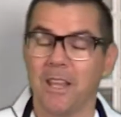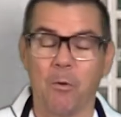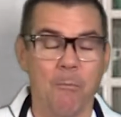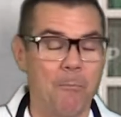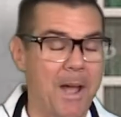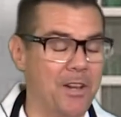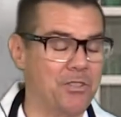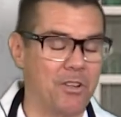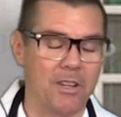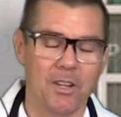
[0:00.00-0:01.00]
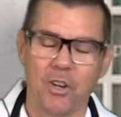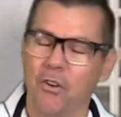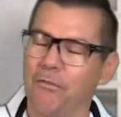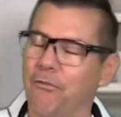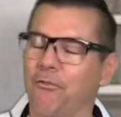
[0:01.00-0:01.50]
they were magically
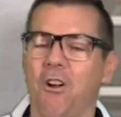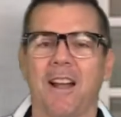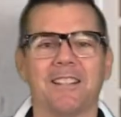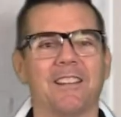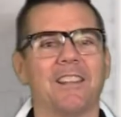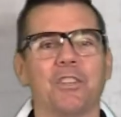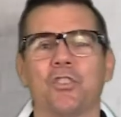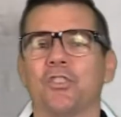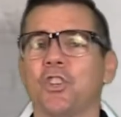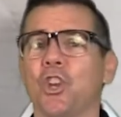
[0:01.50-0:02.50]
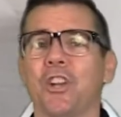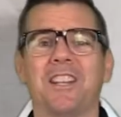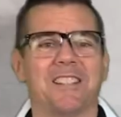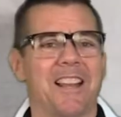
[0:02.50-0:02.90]
good, fried, delicious goodness.